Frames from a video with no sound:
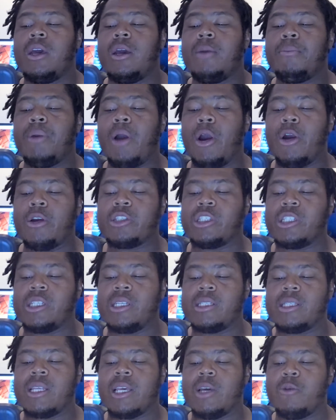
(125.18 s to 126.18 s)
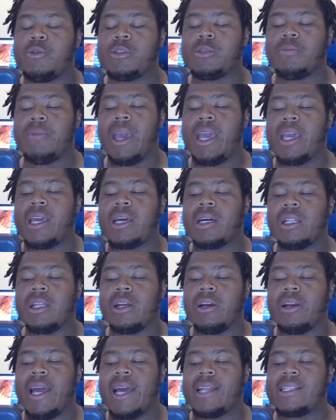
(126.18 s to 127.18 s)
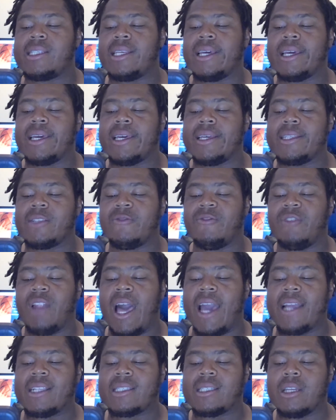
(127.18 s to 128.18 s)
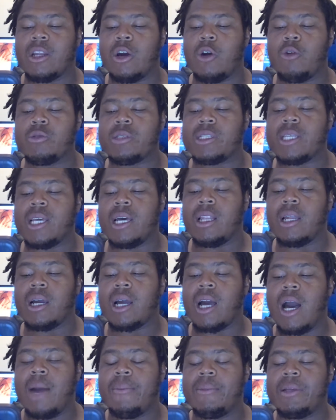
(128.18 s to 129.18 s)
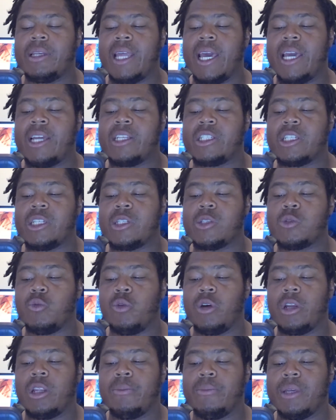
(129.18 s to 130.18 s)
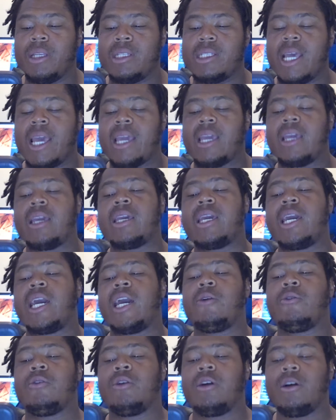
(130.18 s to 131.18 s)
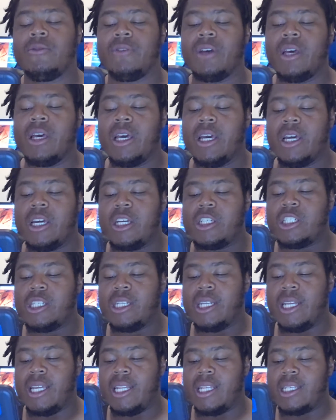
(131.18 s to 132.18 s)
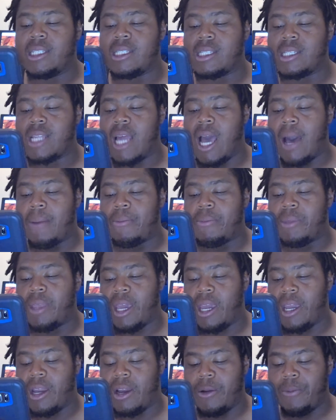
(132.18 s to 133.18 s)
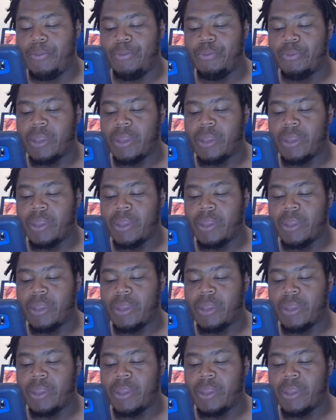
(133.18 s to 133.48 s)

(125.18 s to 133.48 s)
It was made clear that tickets, flights, and hotel accommodations wouldn't be taken care of. She didn't stop there.